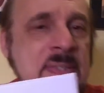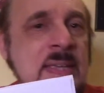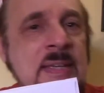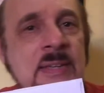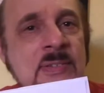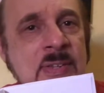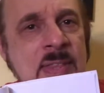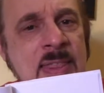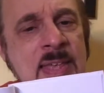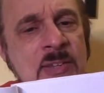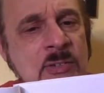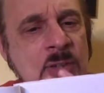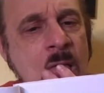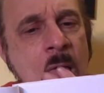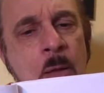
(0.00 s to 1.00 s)
Diggy said
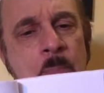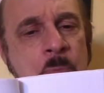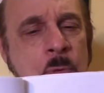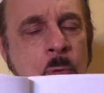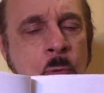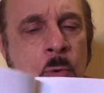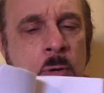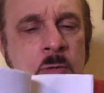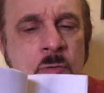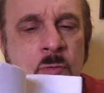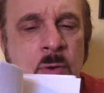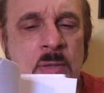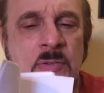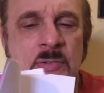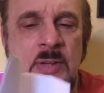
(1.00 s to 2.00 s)
this, or his
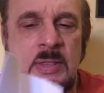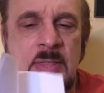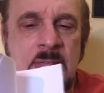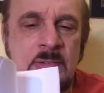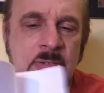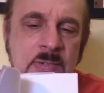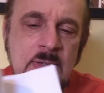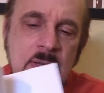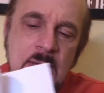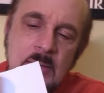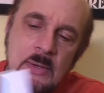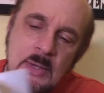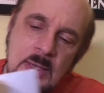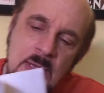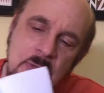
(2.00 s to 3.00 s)
friend said this.
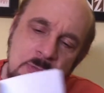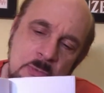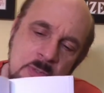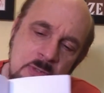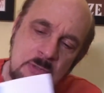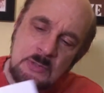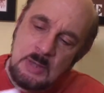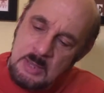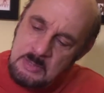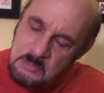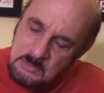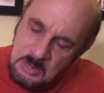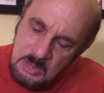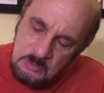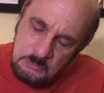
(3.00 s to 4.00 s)
Okay, so
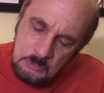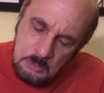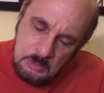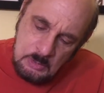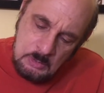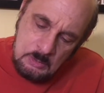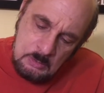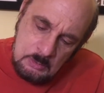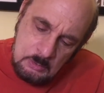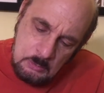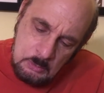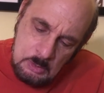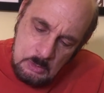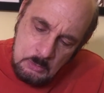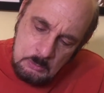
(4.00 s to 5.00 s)
this has,
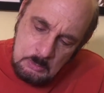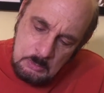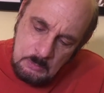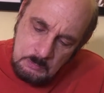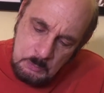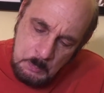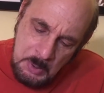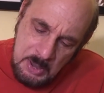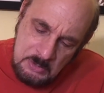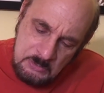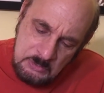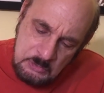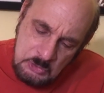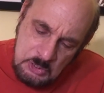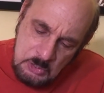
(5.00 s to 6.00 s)
a few pages,
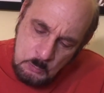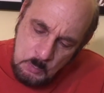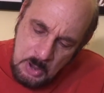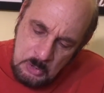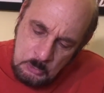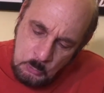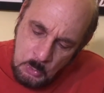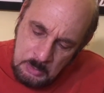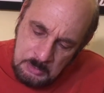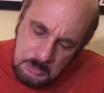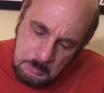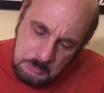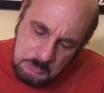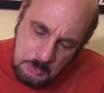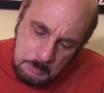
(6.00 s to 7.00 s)
and she didn't write on all of
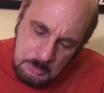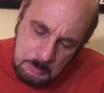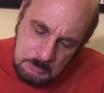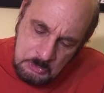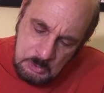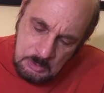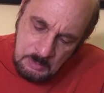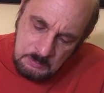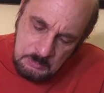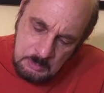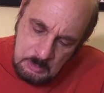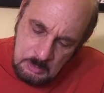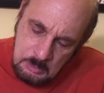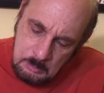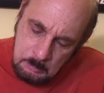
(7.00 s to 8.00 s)
them. Some of them she left
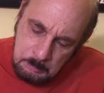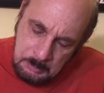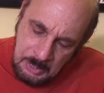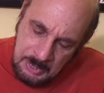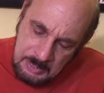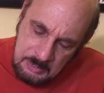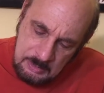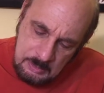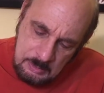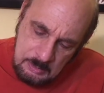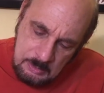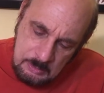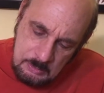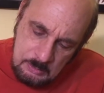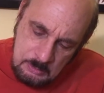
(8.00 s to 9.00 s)
blank.
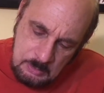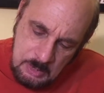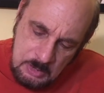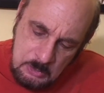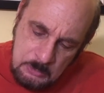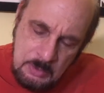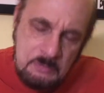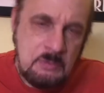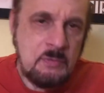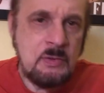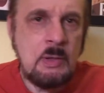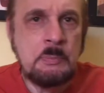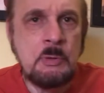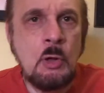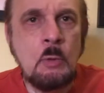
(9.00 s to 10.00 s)
Okay, you don't have to fill
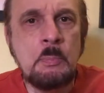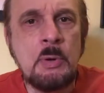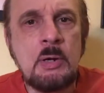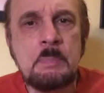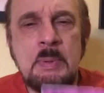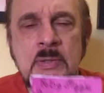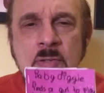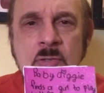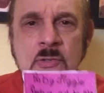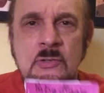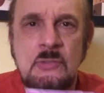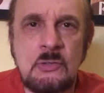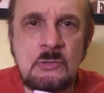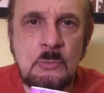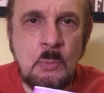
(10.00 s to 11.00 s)
up the whole book, but this is
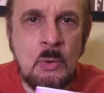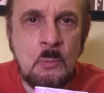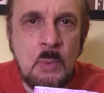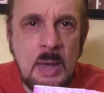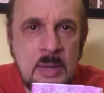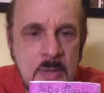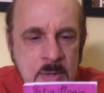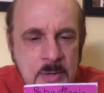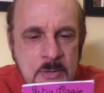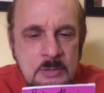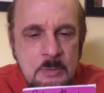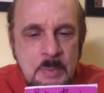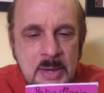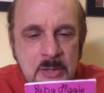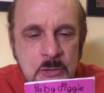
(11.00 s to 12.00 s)
just one way to
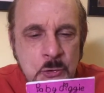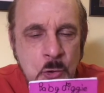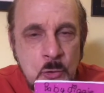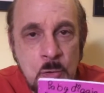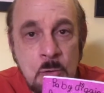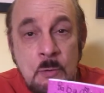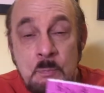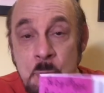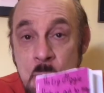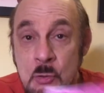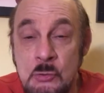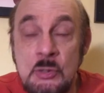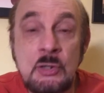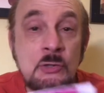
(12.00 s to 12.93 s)
make a journal using